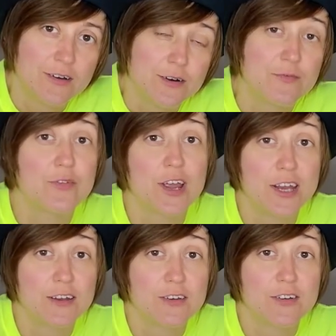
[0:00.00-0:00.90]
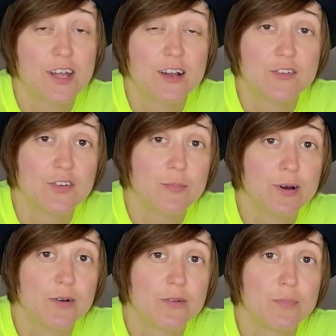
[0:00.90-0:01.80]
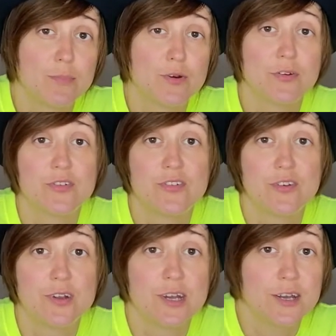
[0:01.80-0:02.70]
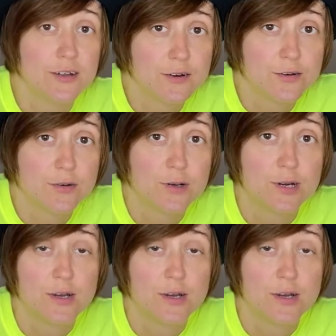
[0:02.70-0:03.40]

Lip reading: A friend tells you about a person they know